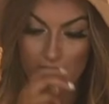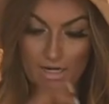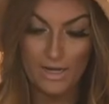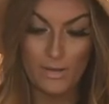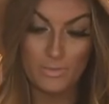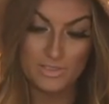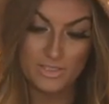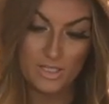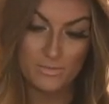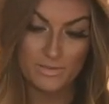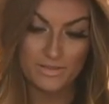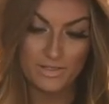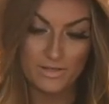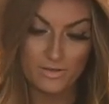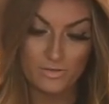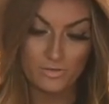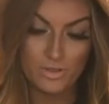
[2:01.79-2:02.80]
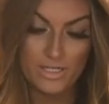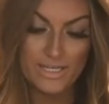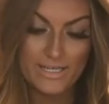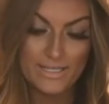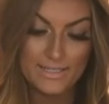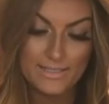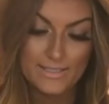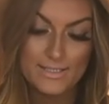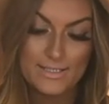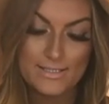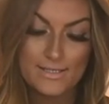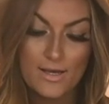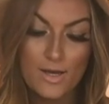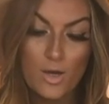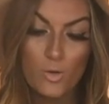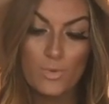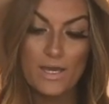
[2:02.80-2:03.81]
but I will talk about the other ingredients.
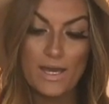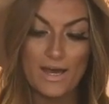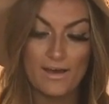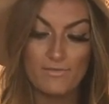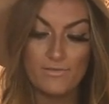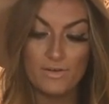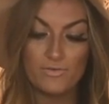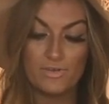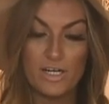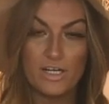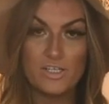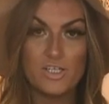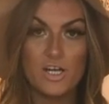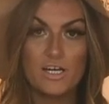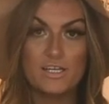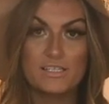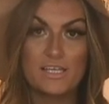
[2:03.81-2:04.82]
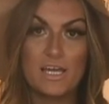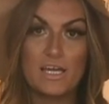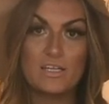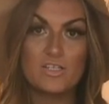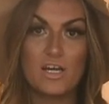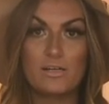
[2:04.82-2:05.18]
We have fresh sage.